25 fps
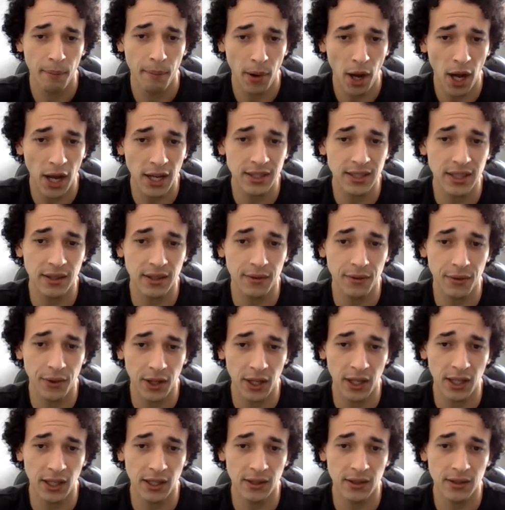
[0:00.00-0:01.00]
positive
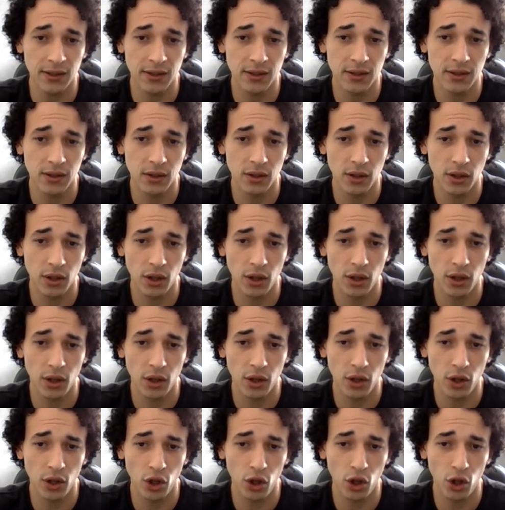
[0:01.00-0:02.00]
things
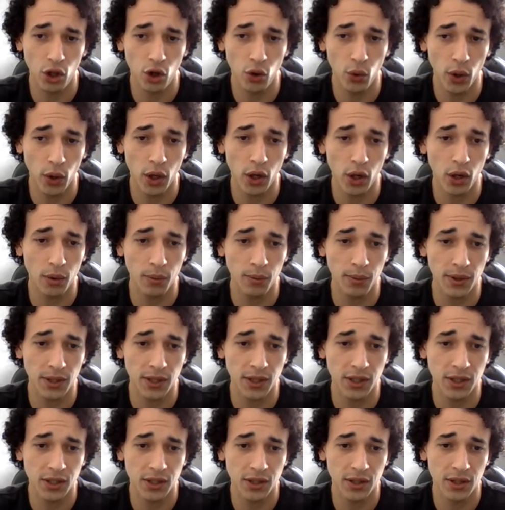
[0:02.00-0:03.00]
you
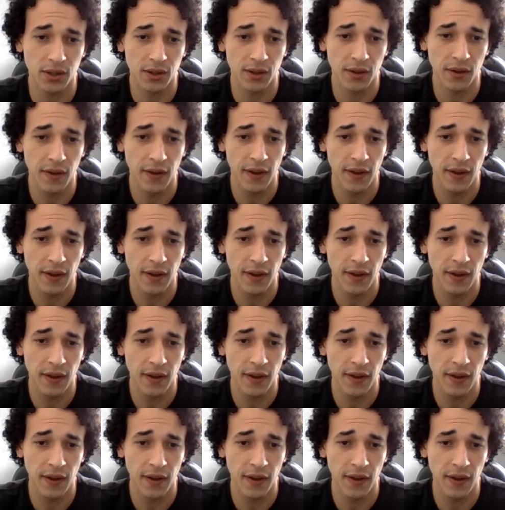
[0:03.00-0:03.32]
accomplished,